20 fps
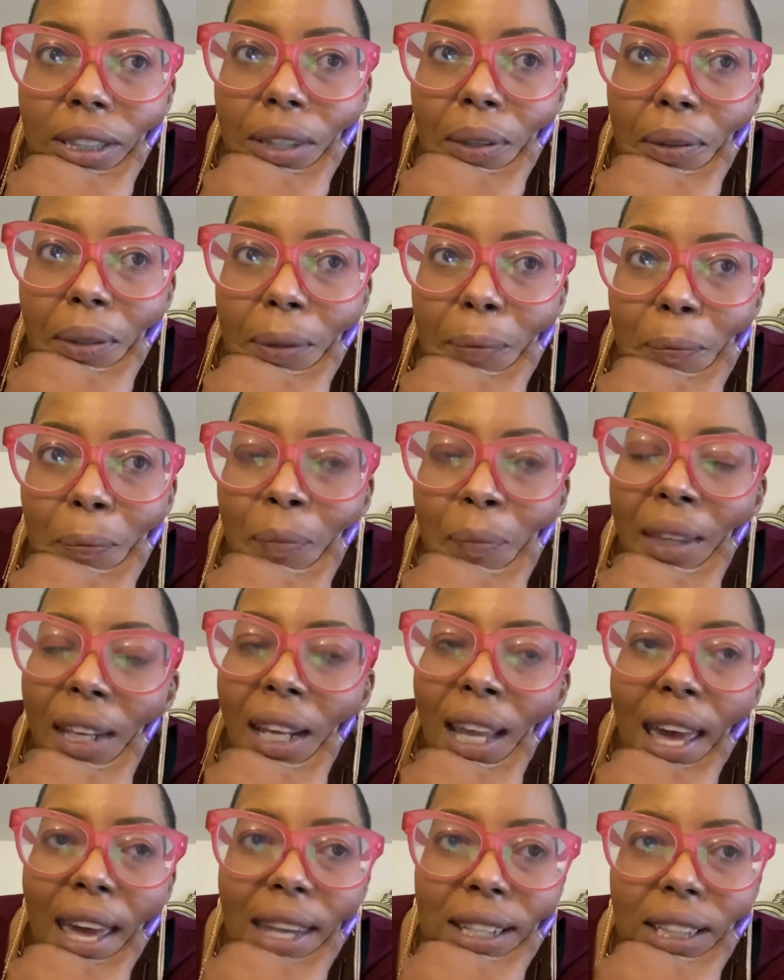I, was,
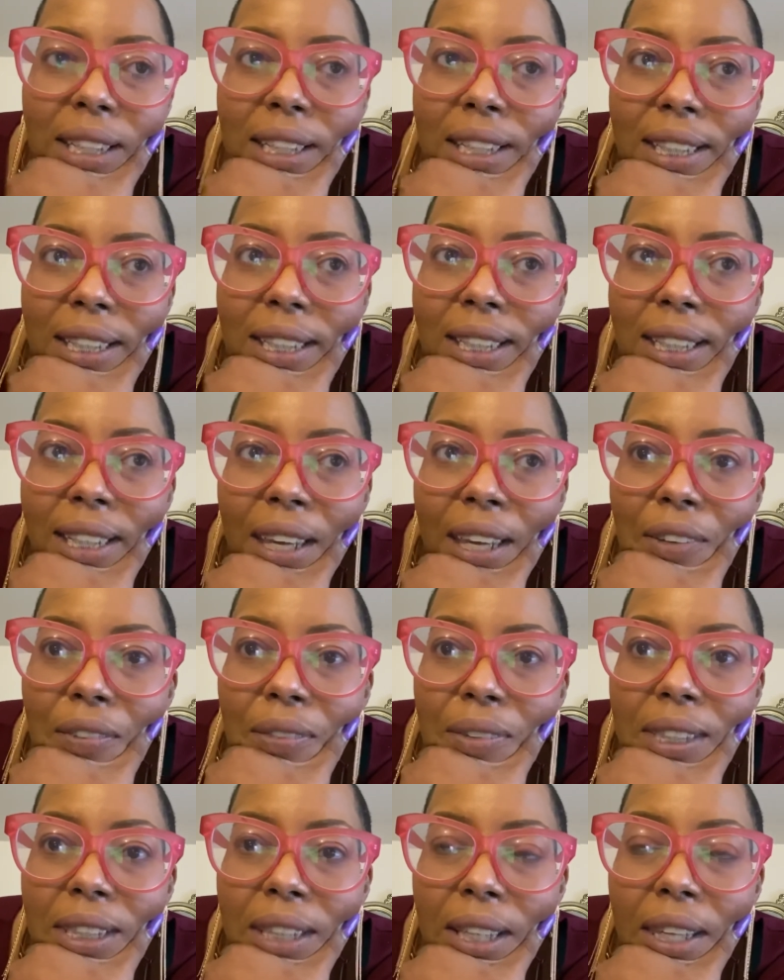I did good ninth
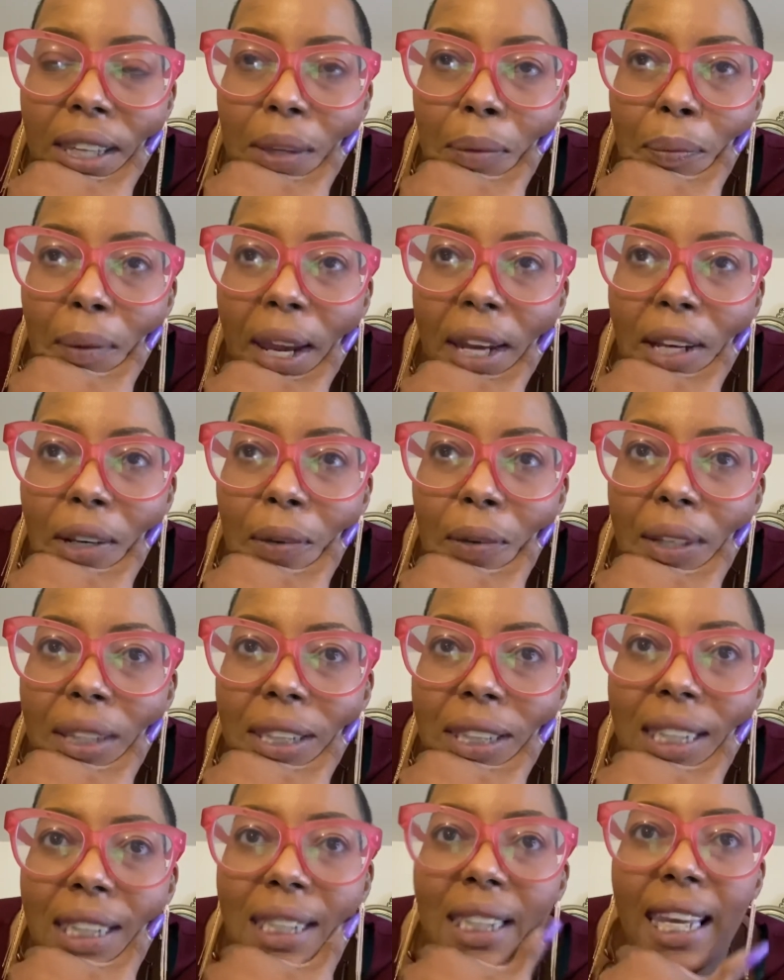and 10th, but I know it
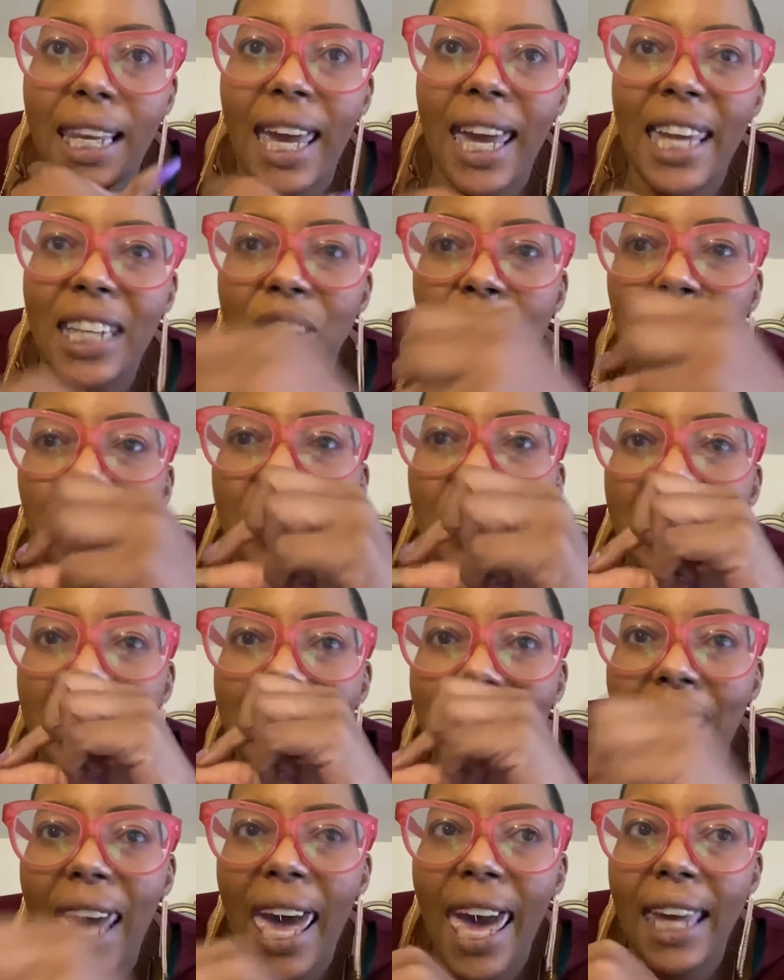was like I knew
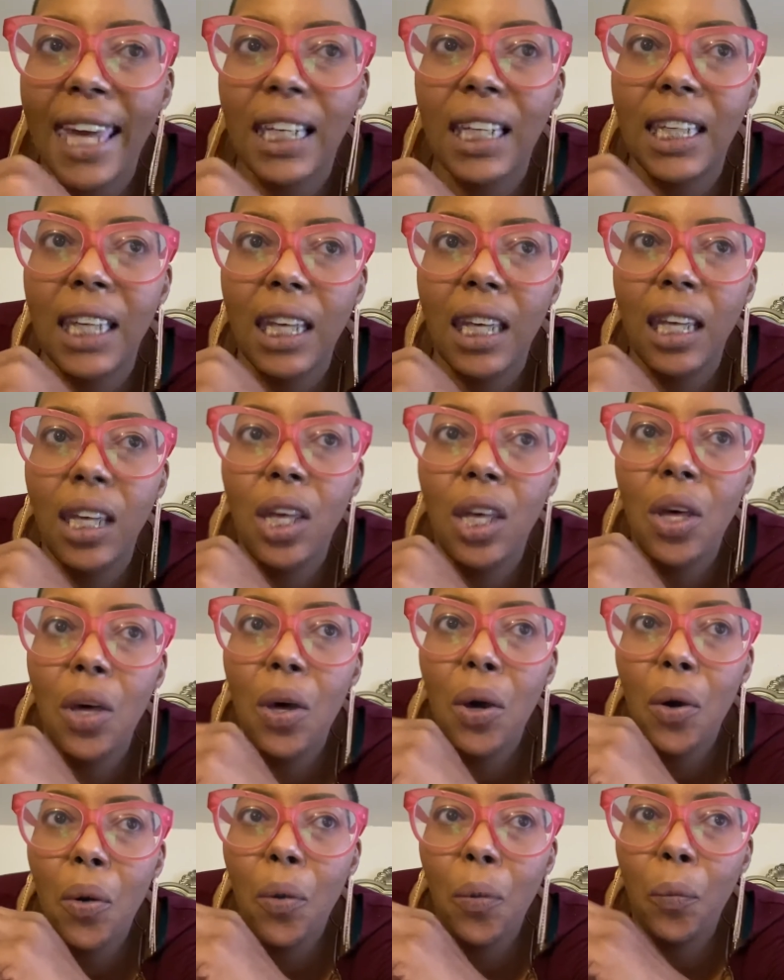exactly
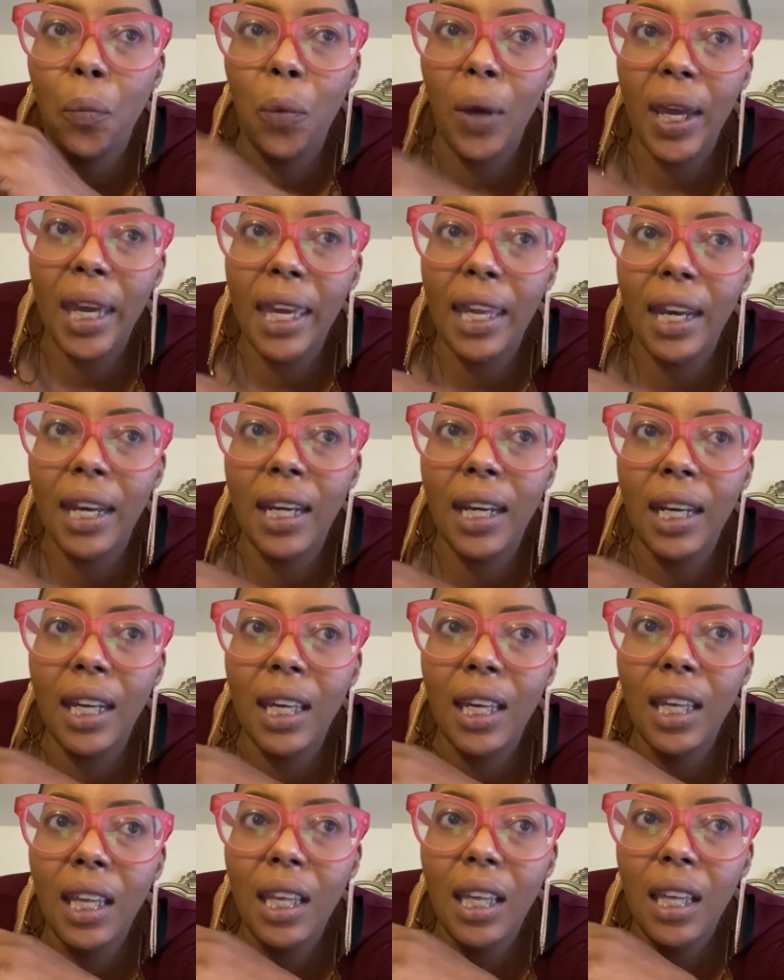when
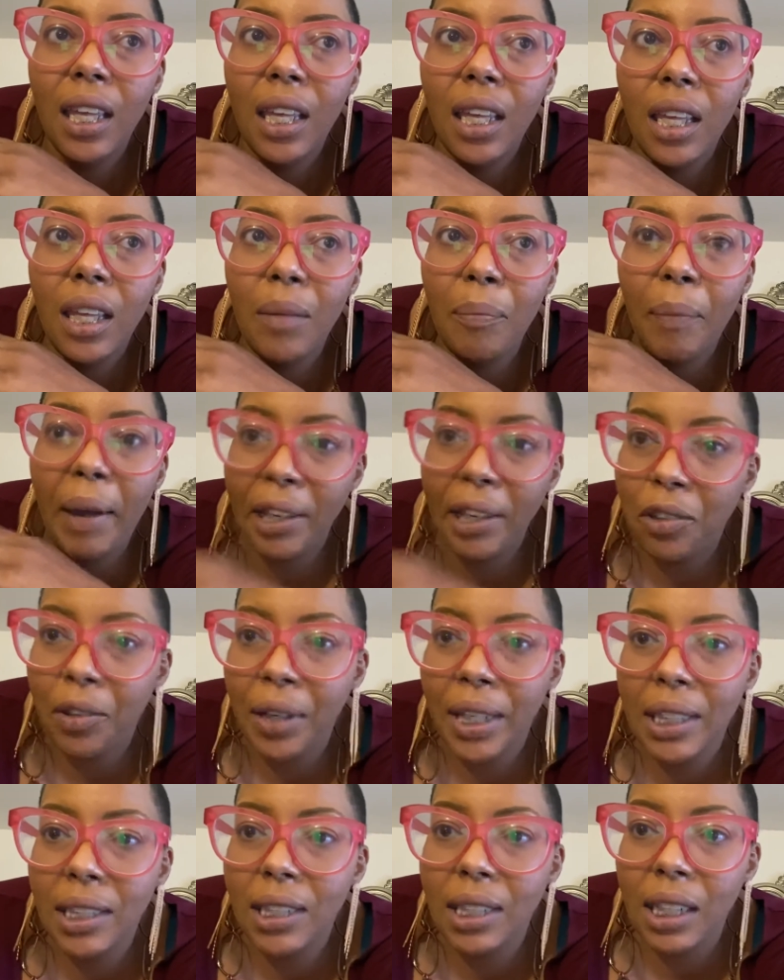my
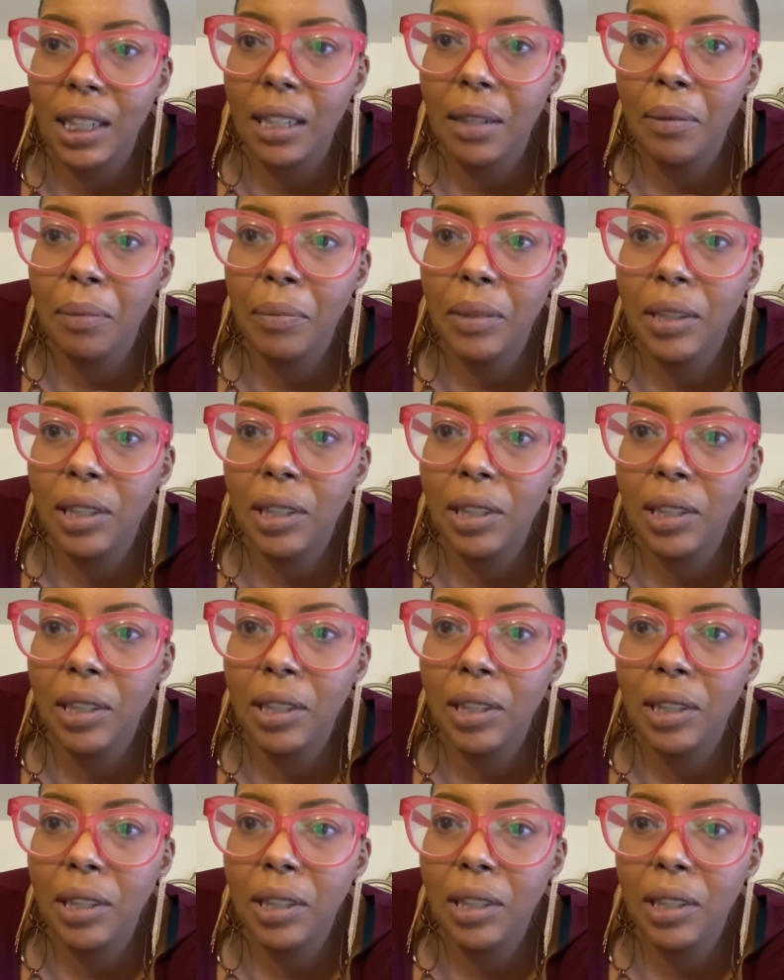grades slipped.